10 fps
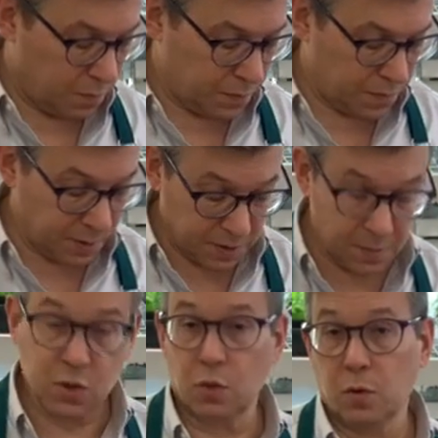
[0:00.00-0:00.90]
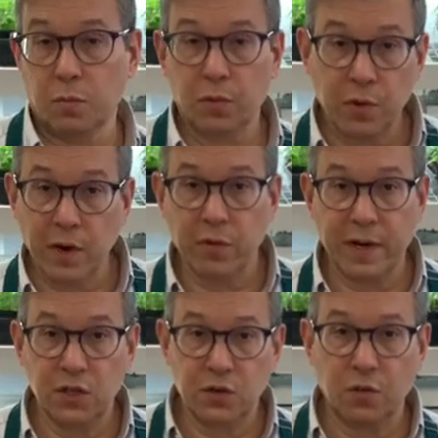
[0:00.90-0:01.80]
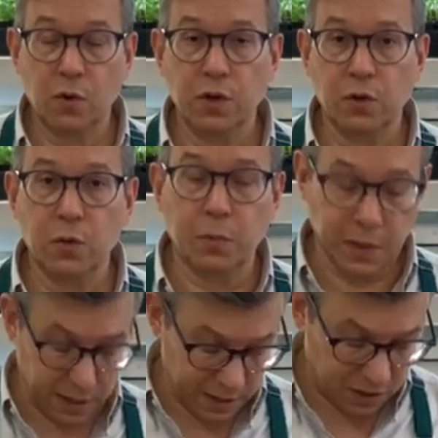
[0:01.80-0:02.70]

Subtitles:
sometimes they're prearranged for you, but